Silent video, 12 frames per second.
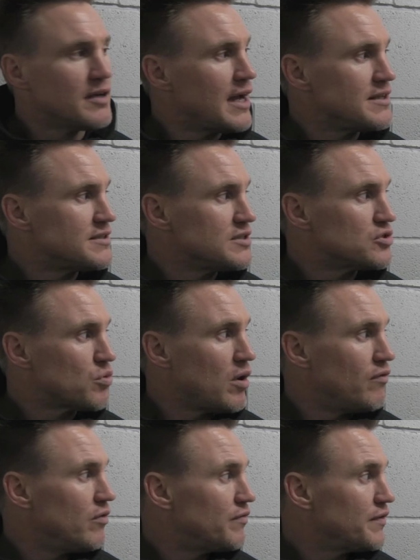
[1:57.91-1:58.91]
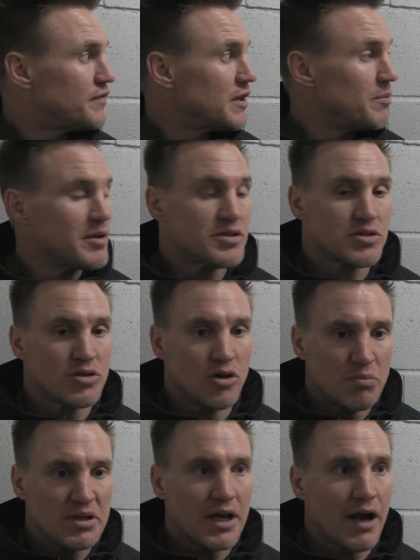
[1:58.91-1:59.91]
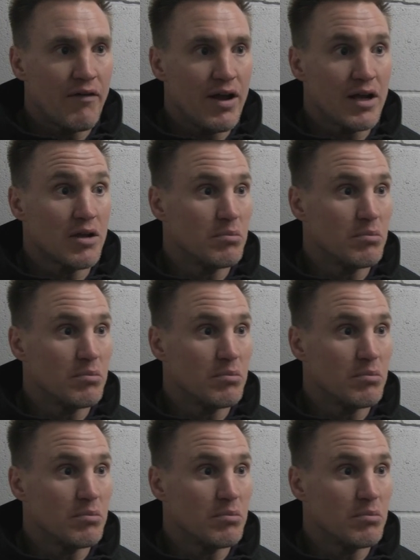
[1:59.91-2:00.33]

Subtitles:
18-12 up 15 minutes ago, be direct,